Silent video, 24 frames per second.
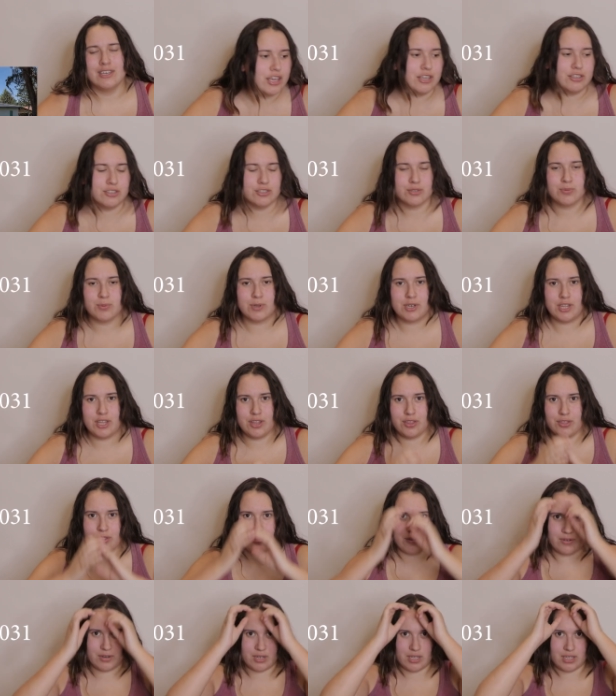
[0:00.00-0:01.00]
In
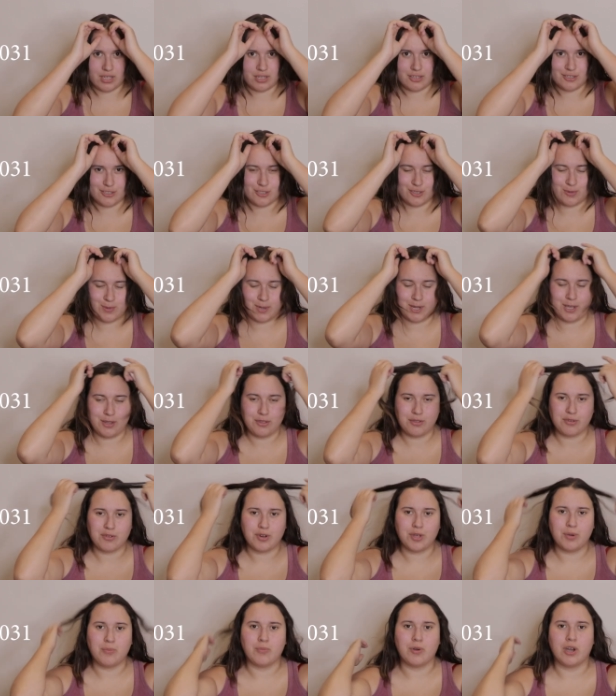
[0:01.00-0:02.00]
2030 to
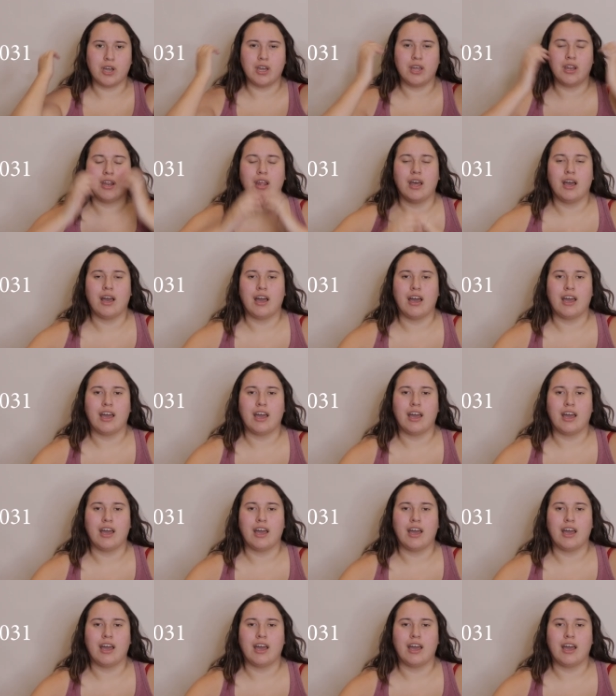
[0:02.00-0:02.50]
2031,